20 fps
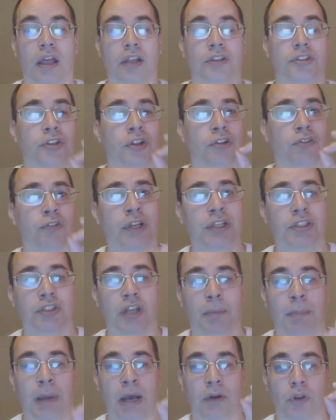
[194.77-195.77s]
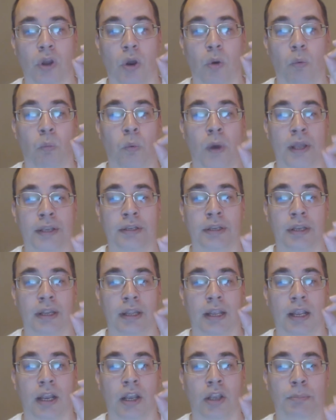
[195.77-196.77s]
until they reach about 1
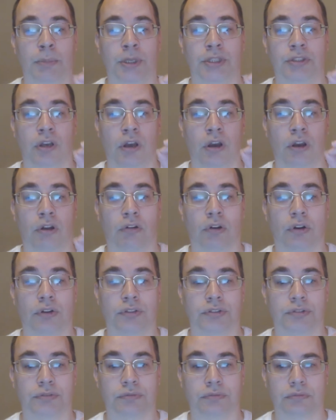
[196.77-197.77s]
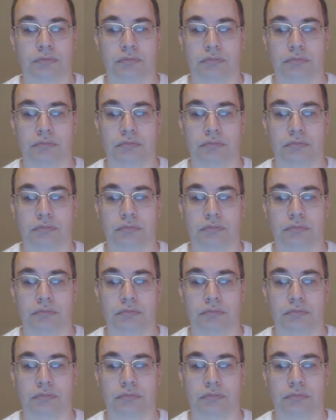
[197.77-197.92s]
kilometer across.